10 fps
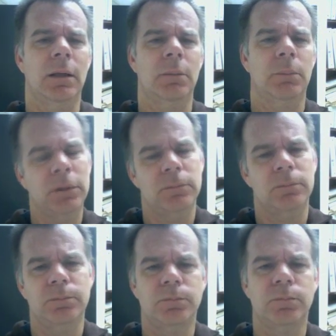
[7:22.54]
But
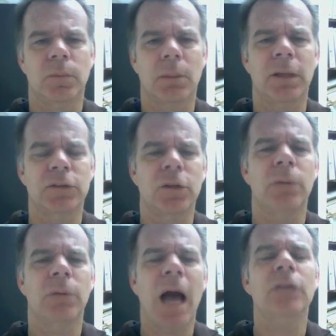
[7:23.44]
my
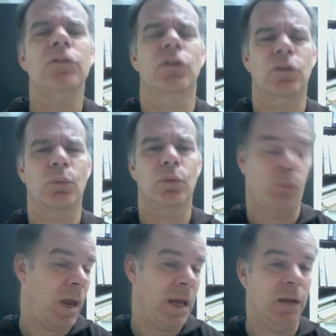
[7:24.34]
subconscious was
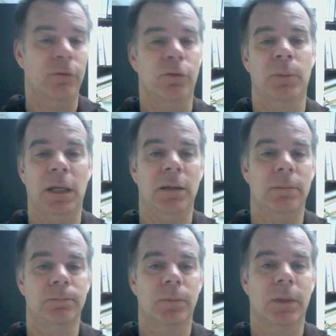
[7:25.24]
waiting for
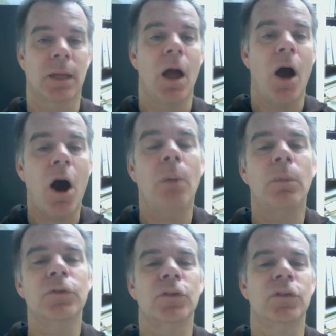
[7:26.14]
me,
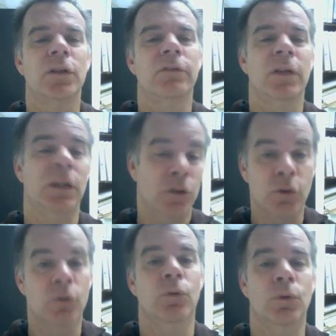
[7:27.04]
almost as if it
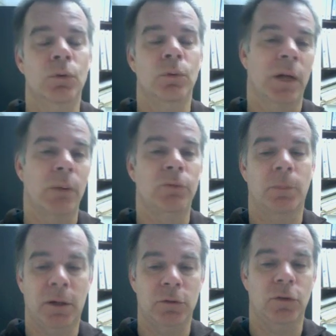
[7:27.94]
knew what I was
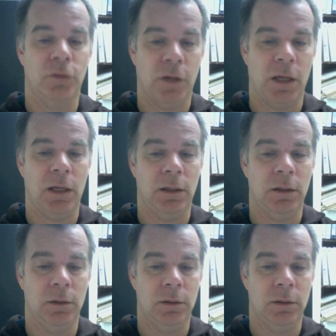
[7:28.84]
about to say.